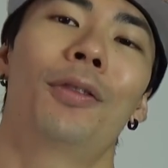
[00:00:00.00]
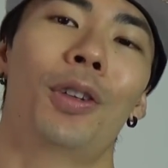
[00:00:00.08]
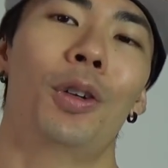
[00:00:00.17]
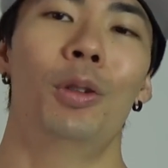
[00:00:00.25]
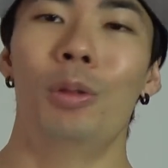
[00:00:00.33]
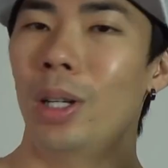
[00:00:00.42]

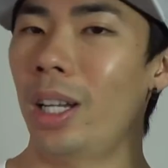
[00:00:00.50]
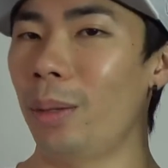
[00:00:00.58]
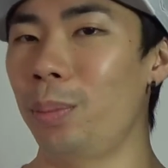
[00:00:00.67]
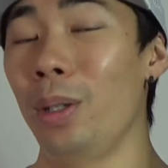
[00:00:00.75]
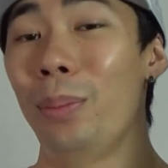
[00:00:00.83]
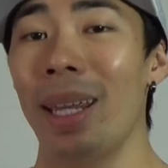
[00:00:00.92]
Food will
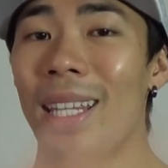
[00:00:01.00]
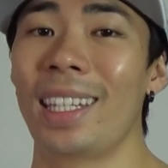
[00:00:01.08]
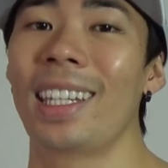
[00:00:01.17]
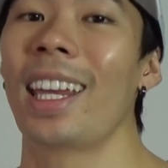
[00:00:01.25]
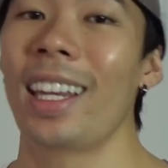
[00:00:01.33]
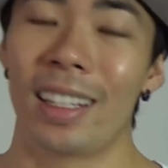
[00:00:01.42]
help you
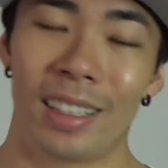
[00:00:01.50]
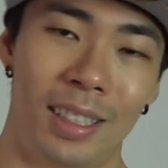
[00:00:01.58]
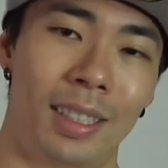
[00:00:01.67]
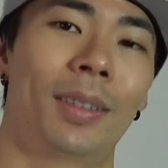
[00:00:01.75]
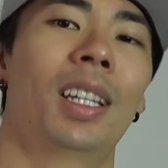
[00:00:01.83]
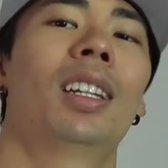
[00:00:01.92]
make
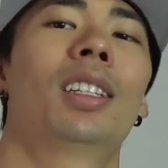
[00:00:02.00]
gains.